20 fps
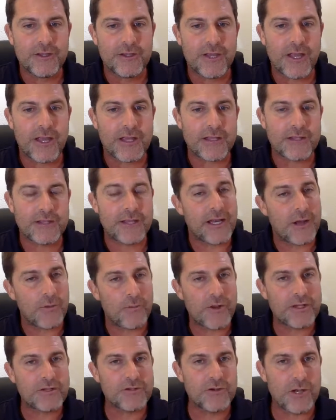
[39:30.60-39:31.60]
And then I
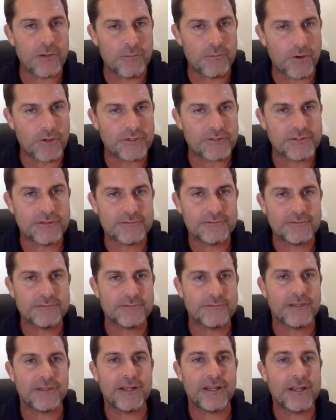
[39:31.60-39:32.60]
went to Lamott,
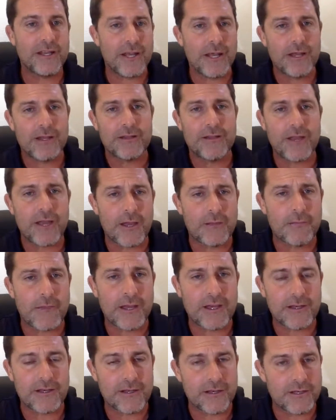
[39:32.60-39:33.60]
and there I
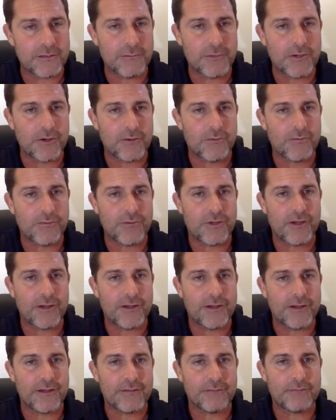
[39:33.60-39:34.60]
made a little bit
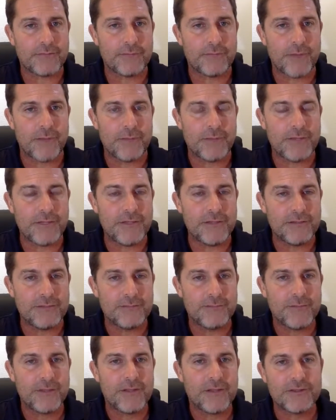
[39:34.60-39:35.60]
of bubbly.
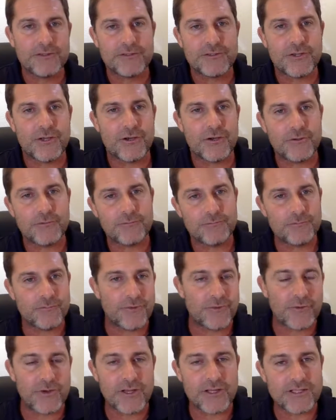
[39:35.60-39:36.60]
So
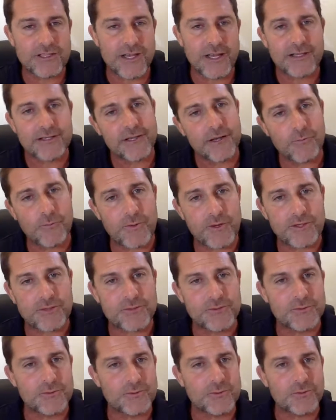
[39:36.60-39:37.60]
3 years later, I went
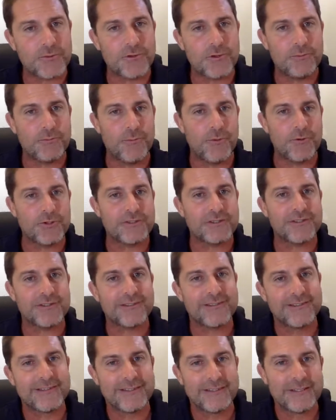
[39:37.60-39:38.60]
to Groote Post,
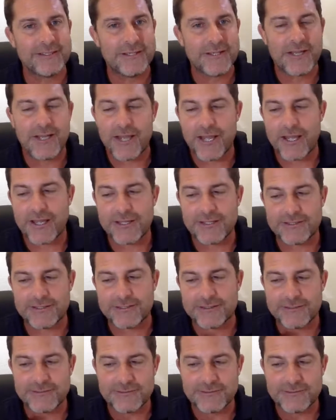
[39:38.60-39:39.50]
and